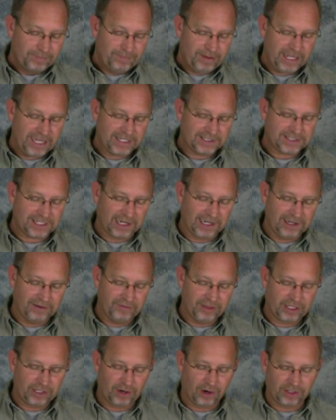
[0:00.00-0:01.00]
P.S. I
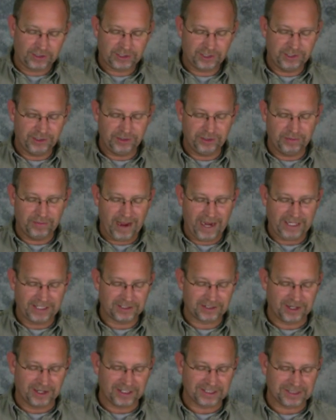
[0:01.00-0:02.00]
love the cartoon you made.
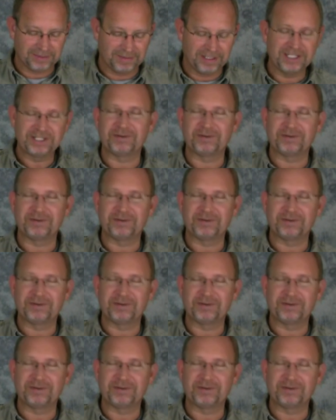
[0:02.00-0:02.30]
It's awesome.